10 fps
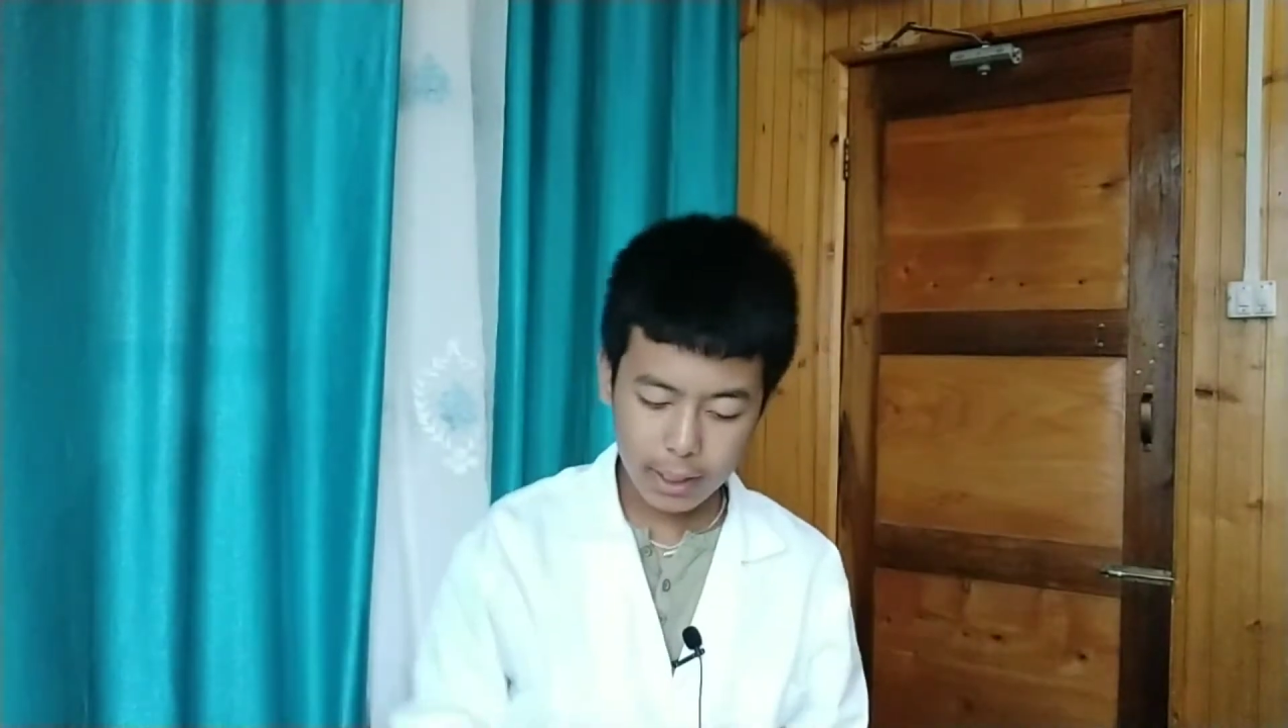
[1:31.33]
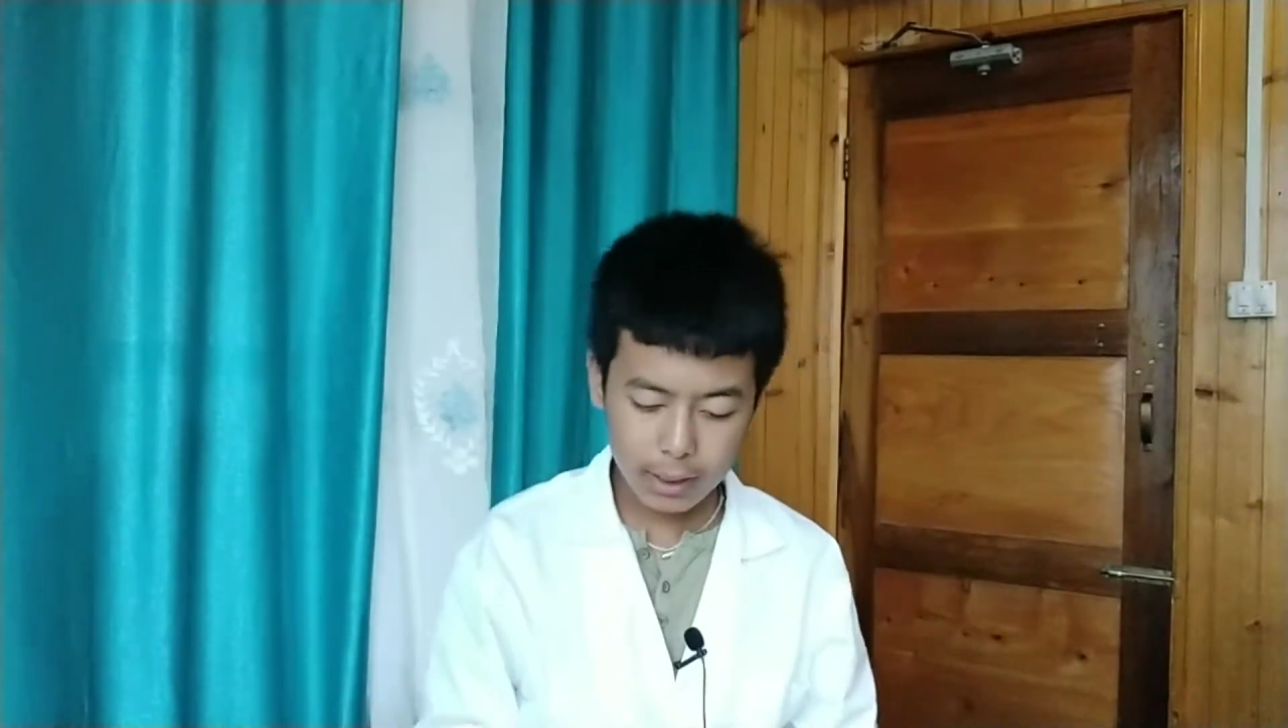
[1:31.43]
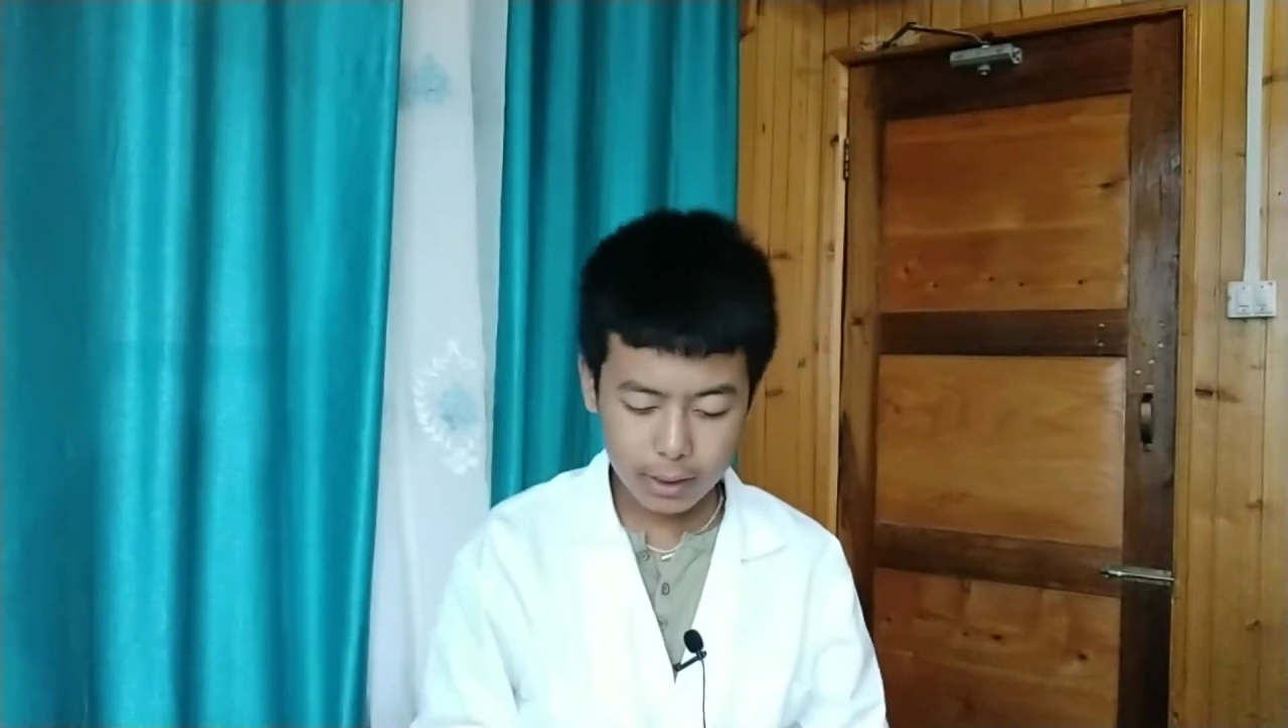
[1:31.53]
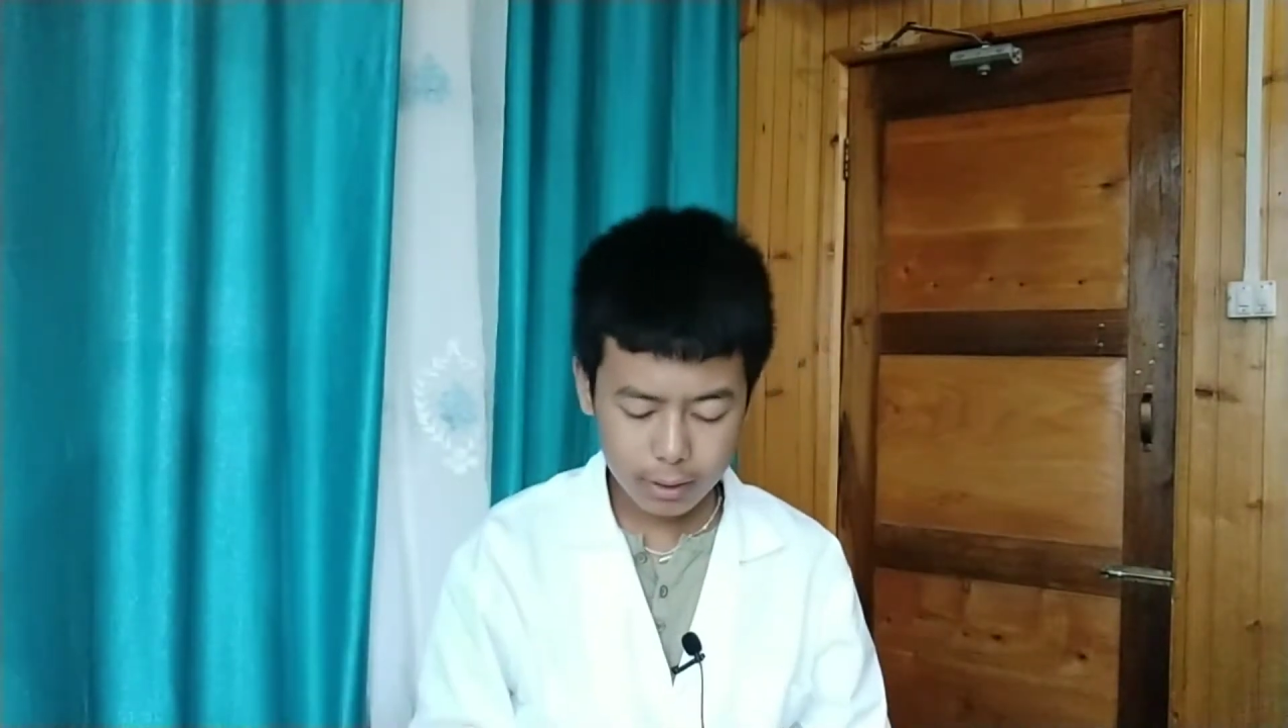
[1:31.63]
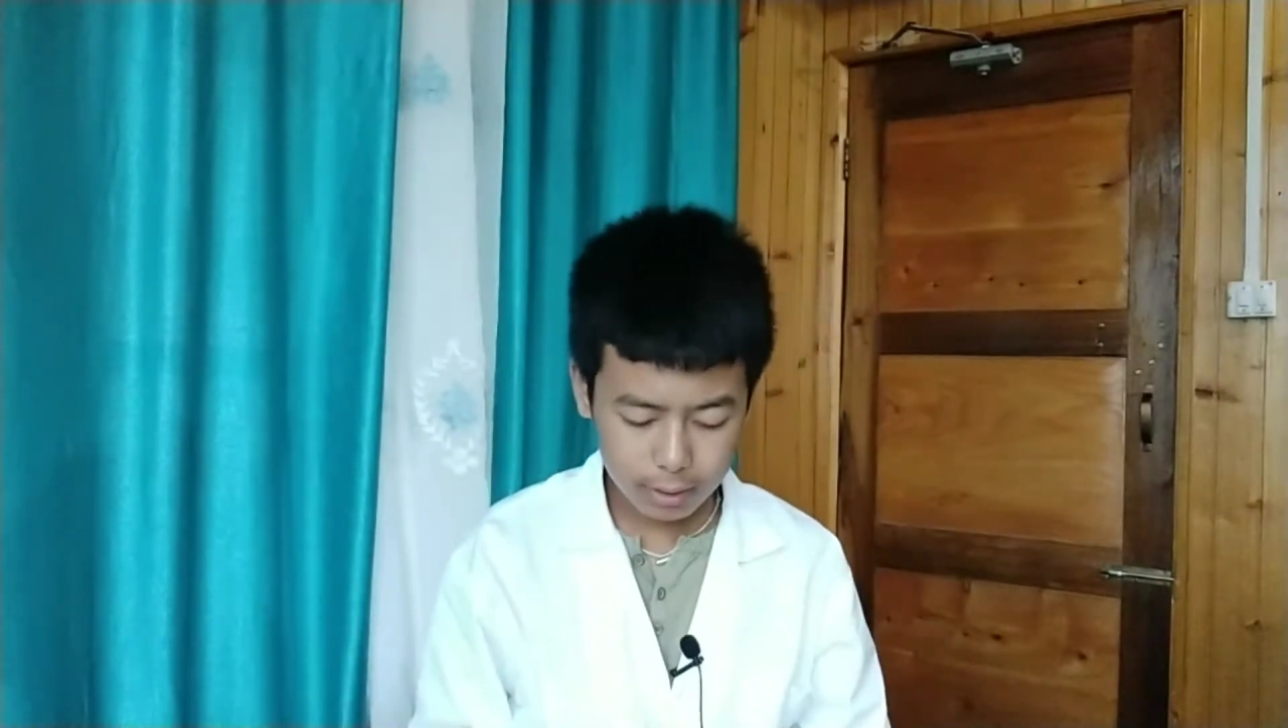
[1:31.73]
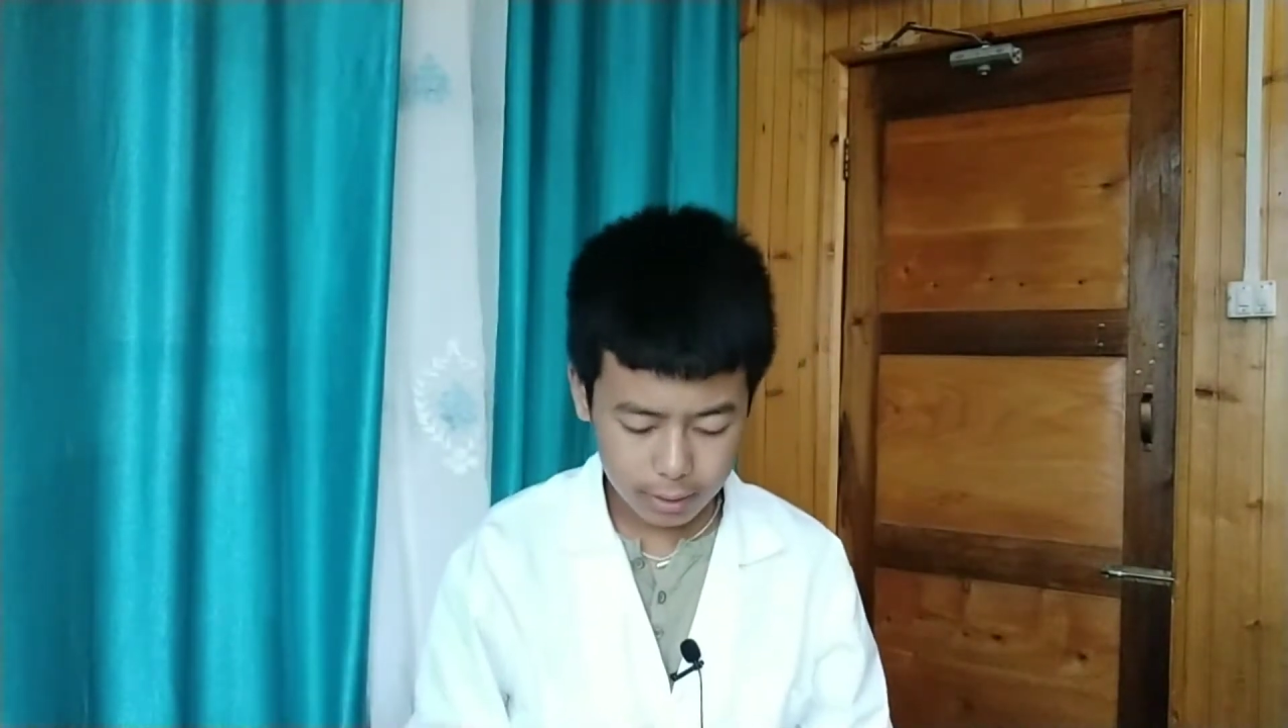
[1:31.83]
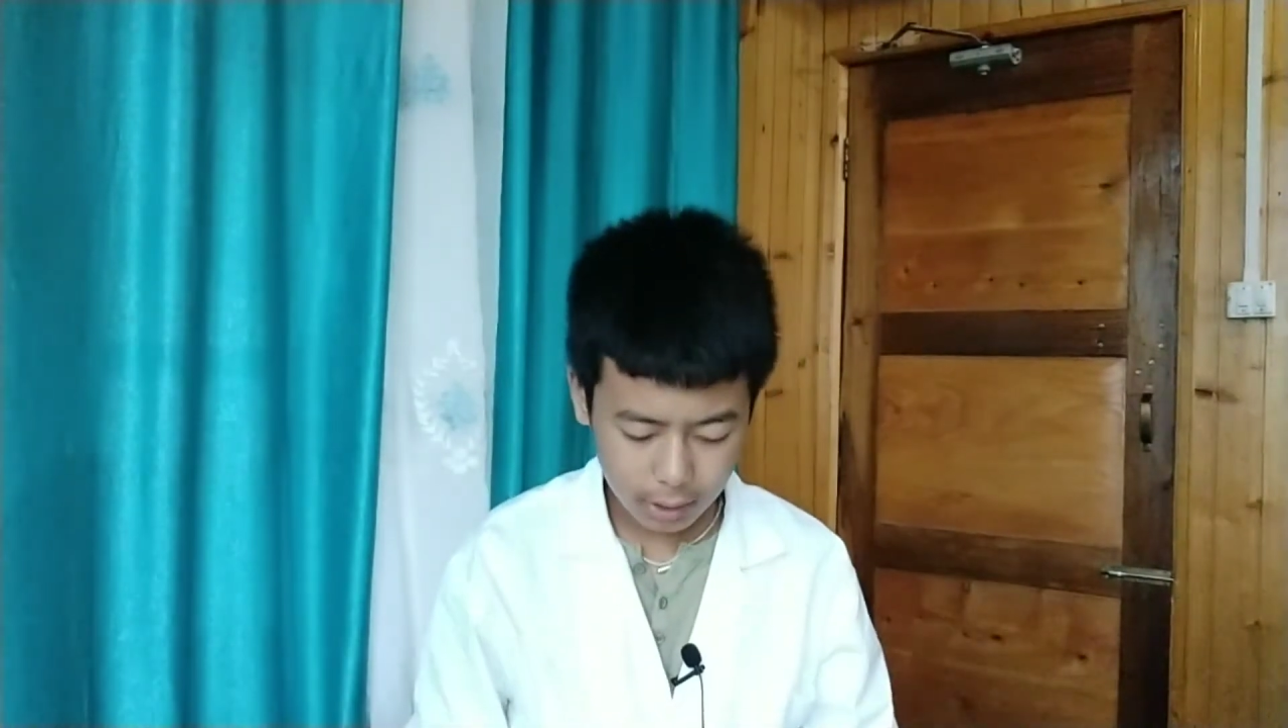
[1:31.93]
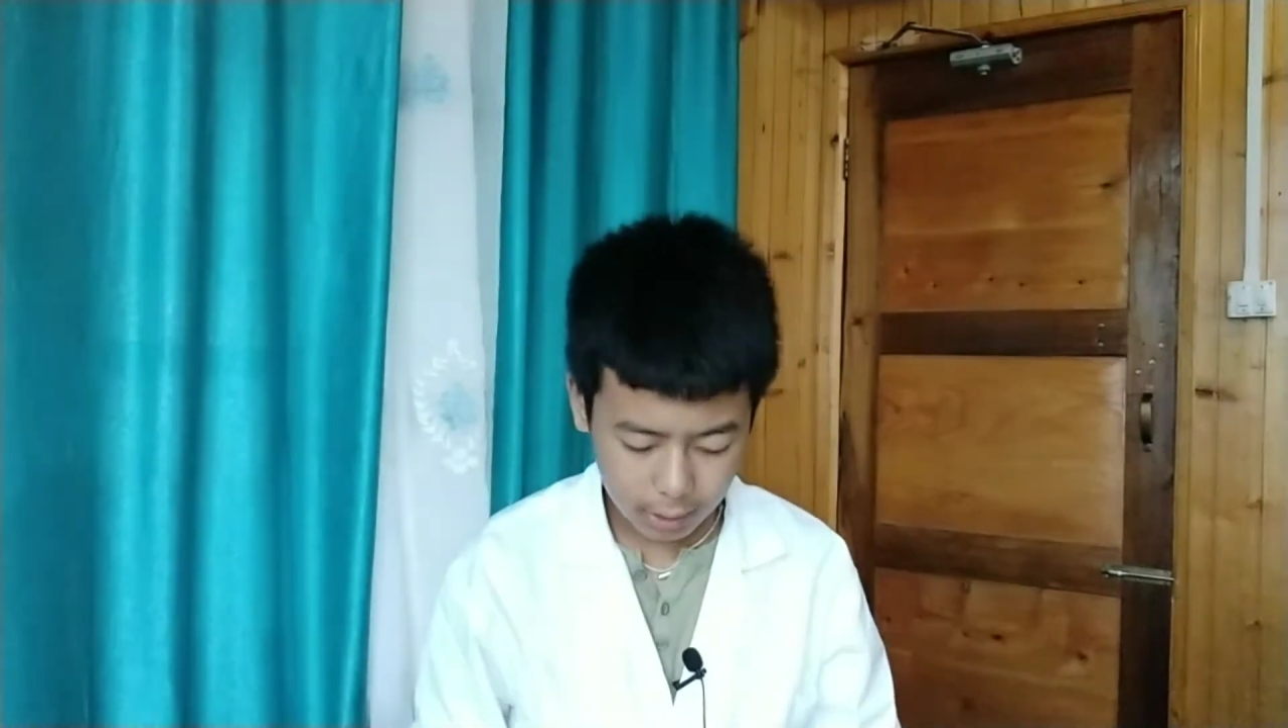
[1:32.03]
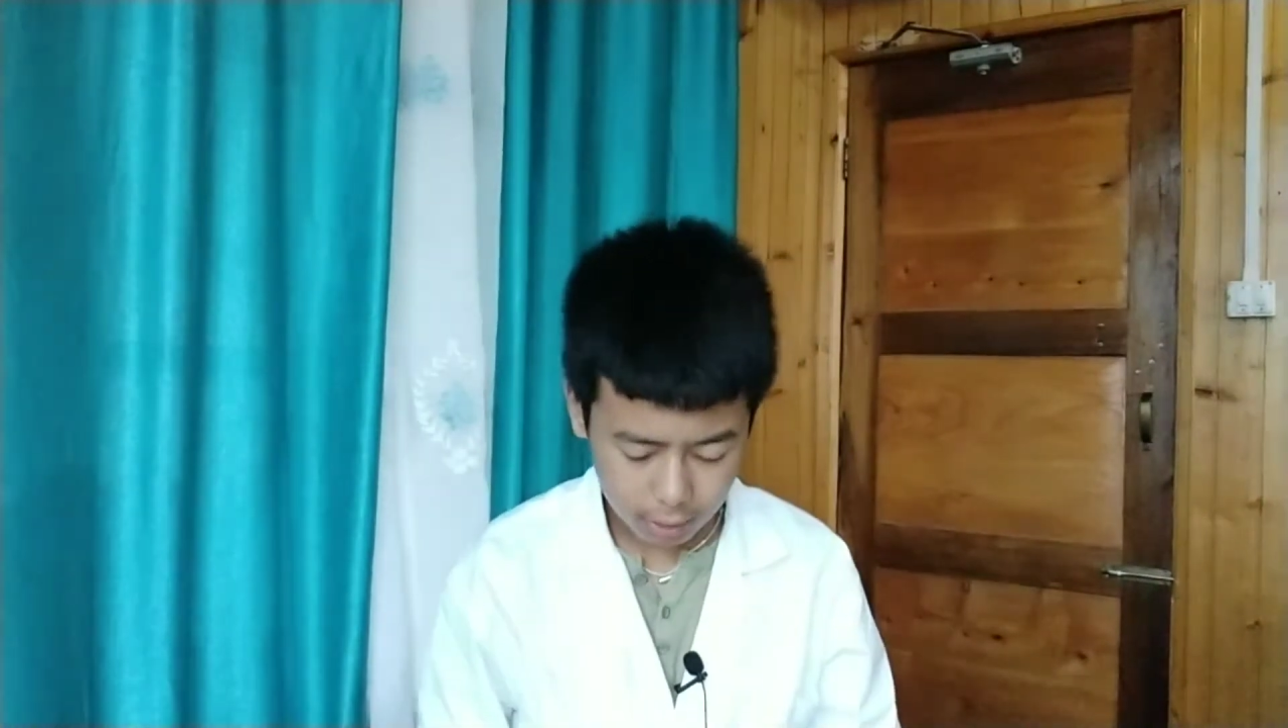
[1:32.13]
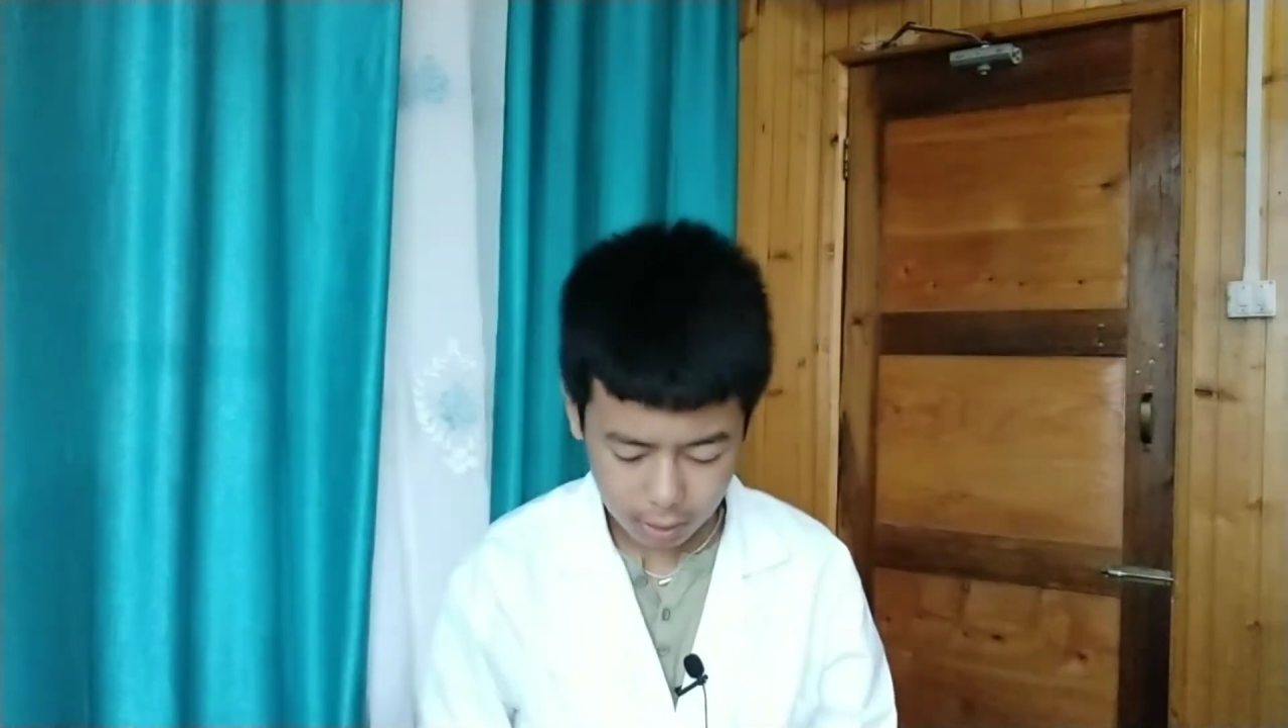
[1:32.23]
and the
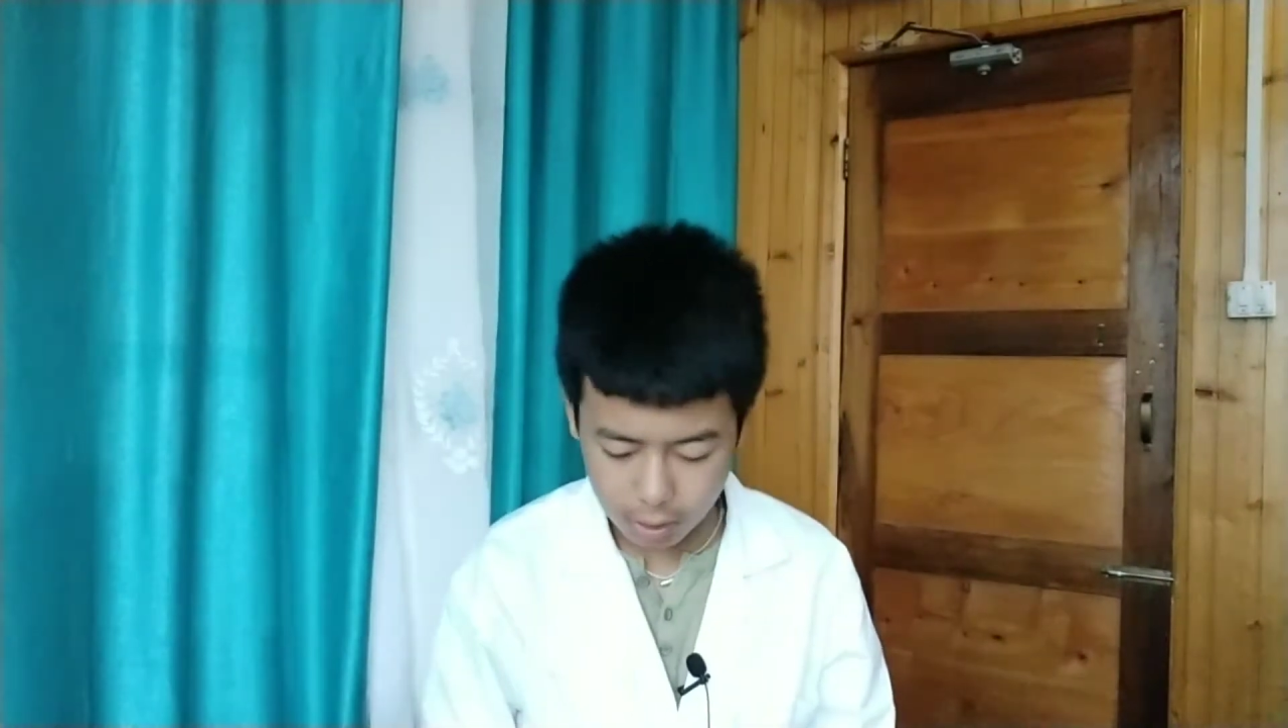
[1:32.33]
second